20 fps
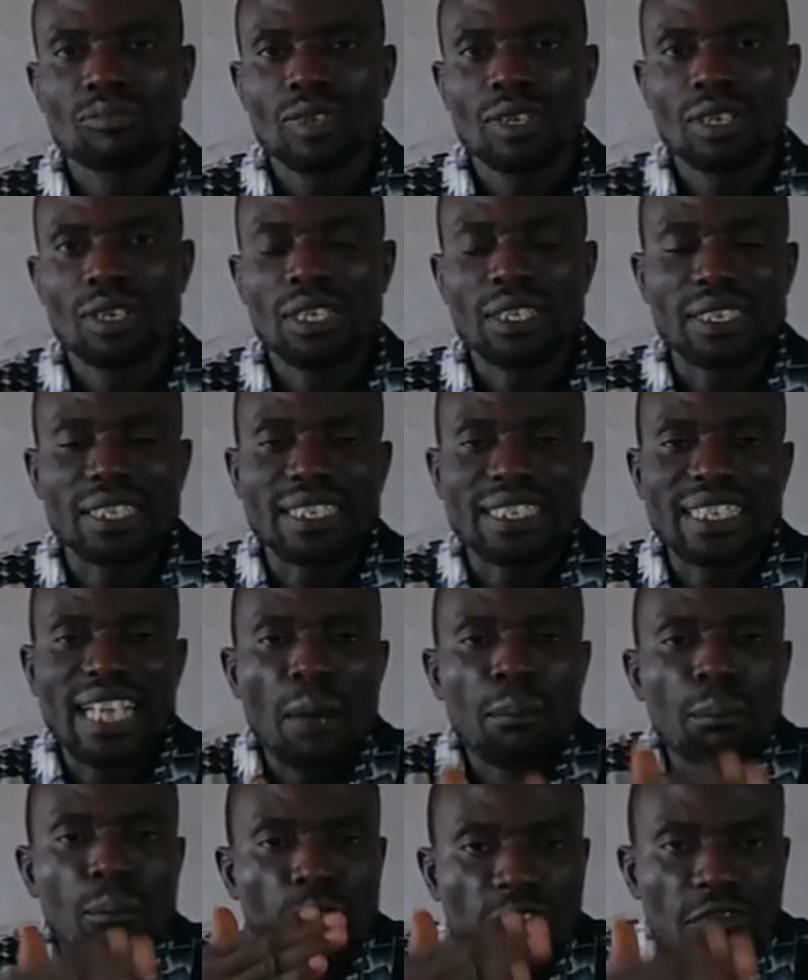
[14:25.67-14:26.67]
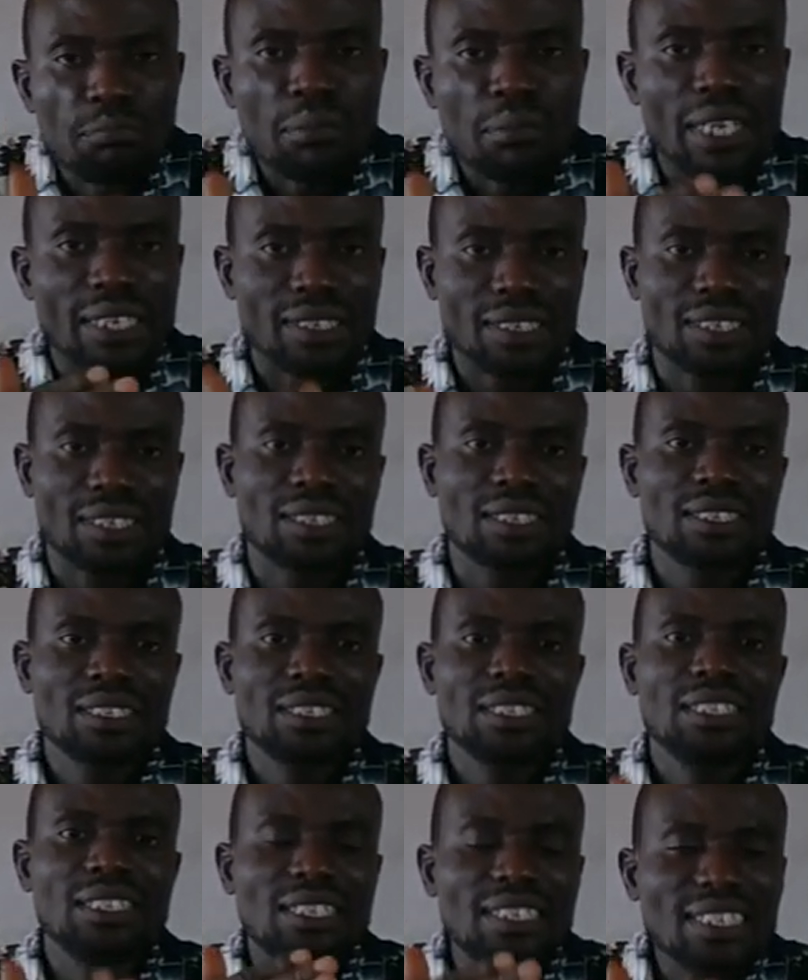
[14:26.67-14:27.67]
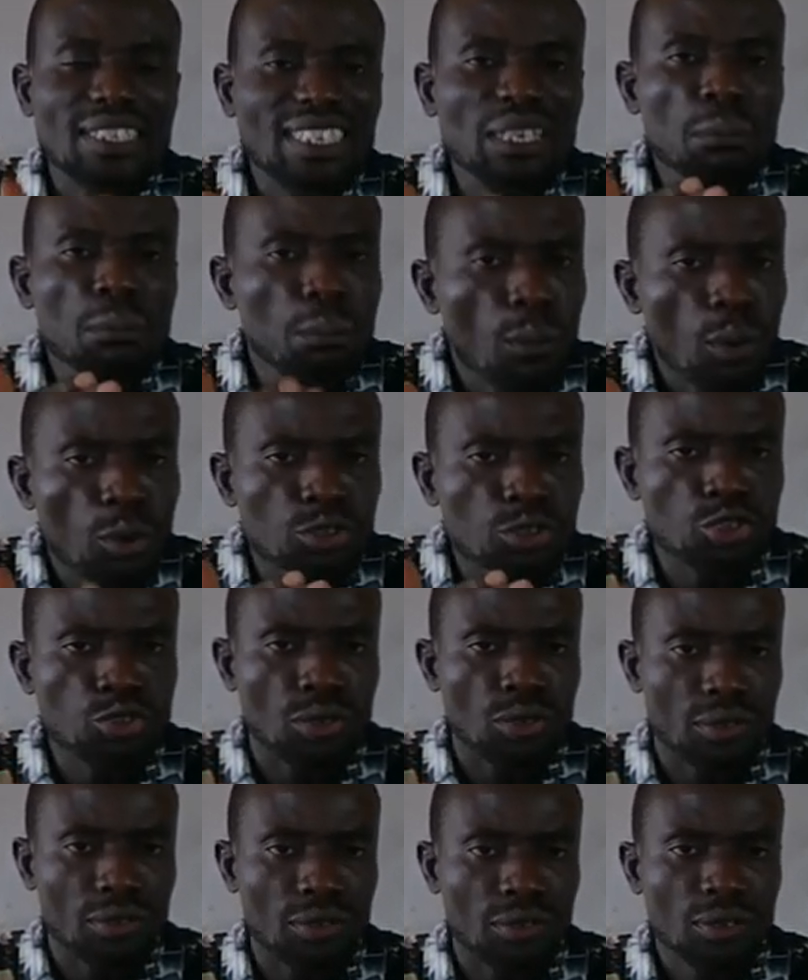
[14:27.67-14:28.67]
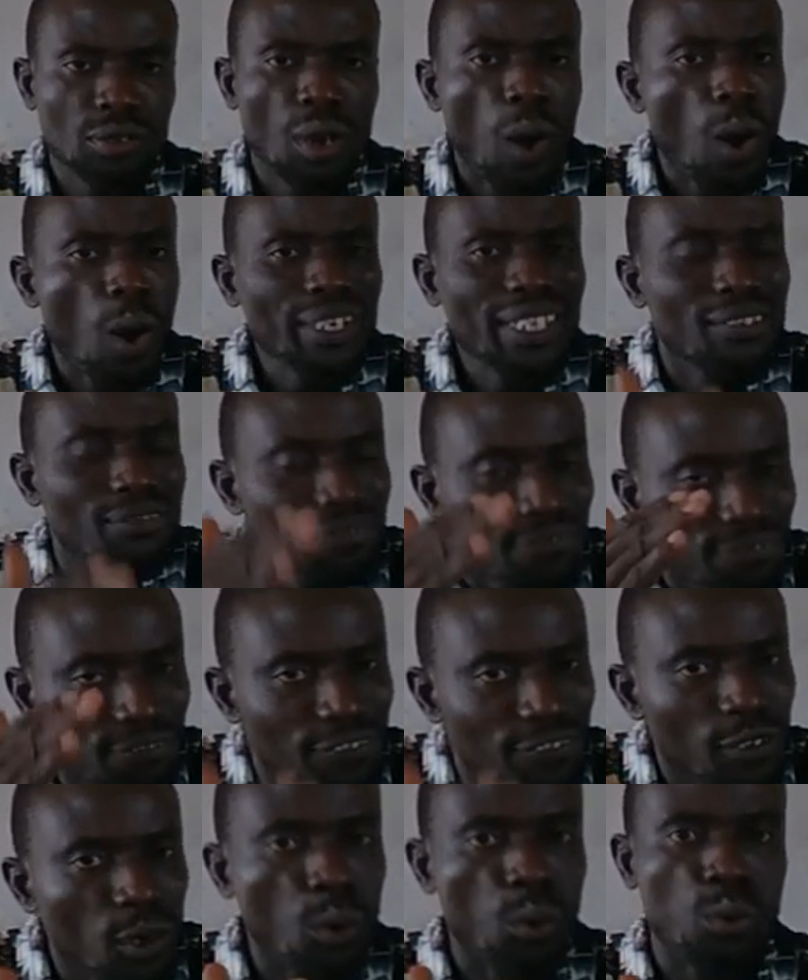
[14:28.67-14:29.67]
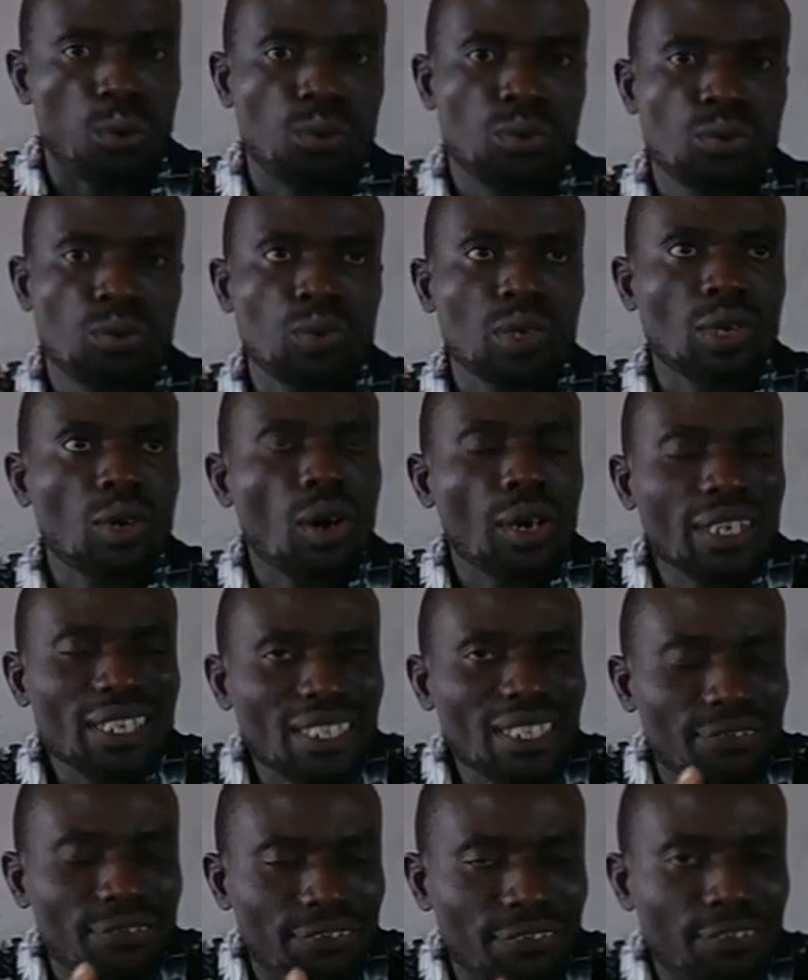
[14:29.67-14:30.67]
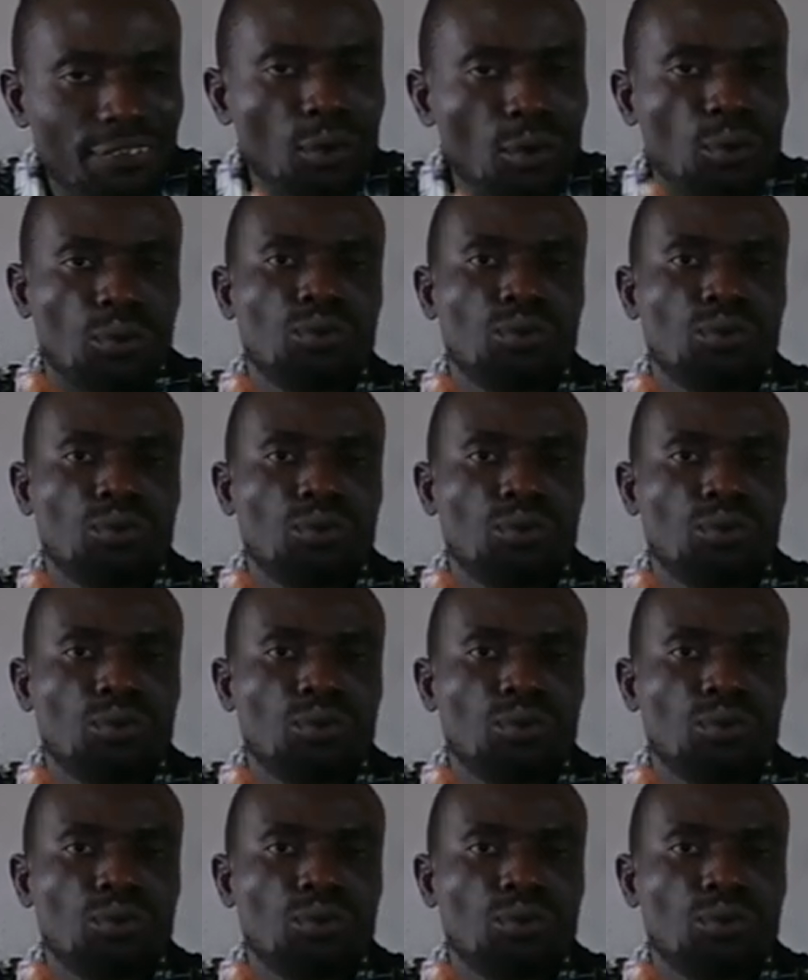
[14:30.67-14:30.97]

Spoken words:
It is their movement, it is the motion or the flow, we call it the flow,